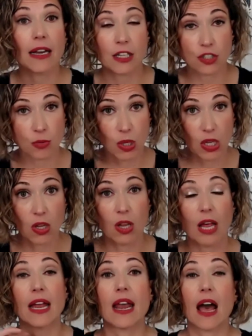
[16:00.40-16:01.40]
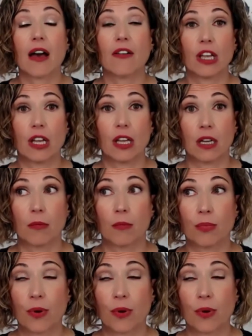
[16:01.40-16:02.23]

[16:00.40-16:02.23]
at each meal and having